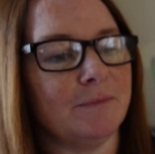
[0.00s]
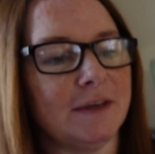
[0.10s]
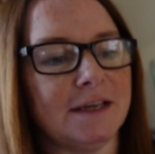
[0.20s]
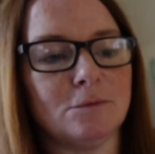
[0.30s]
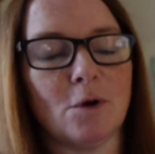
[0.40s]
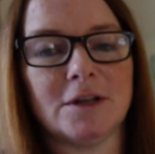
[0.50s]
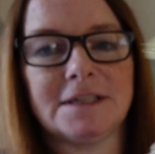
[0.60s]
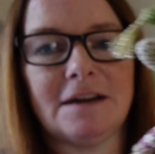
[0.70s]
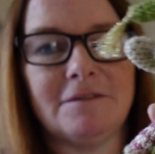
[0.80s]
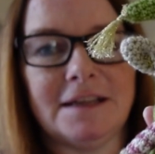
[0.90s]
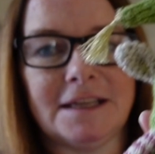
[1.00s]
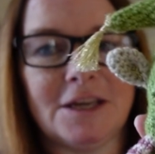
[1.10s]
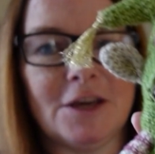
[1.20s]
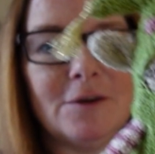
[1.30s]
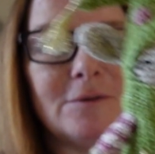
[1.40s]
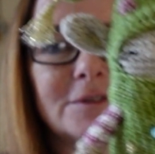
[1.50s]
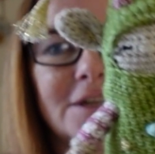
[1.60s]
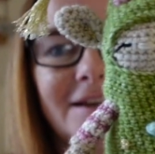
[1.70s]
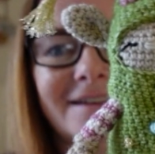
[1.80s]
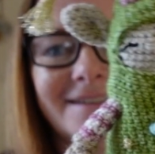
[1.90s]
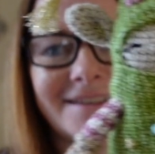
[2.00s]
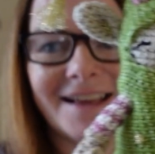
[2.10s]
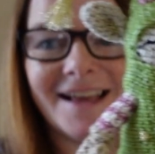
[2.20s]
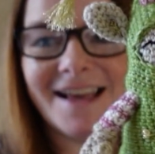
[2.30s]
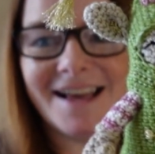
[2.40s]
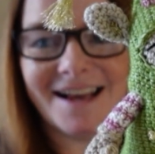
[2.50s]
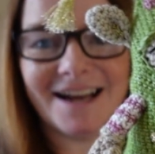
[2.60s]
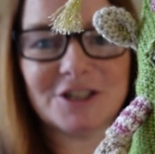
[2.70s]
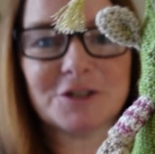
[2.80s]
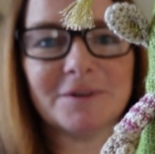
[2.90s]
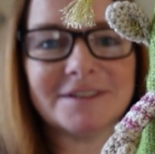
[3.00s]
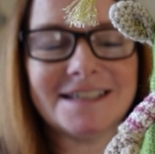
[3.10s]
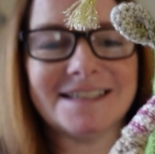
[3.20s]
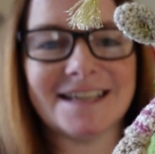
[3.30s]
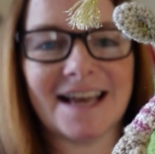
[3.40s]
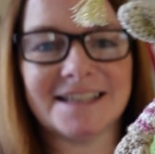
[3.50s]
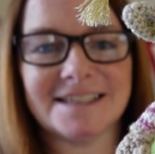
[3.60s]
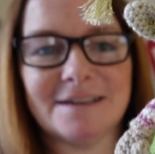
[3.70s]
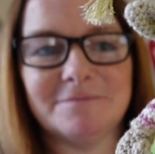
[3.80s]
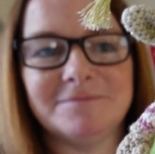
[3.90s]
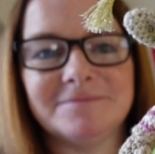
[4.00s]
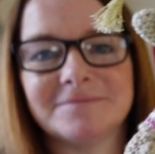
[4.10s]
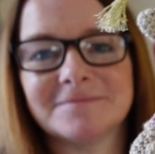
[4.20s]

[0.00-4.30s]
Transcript: he's worked out really cute. I just wanted to get him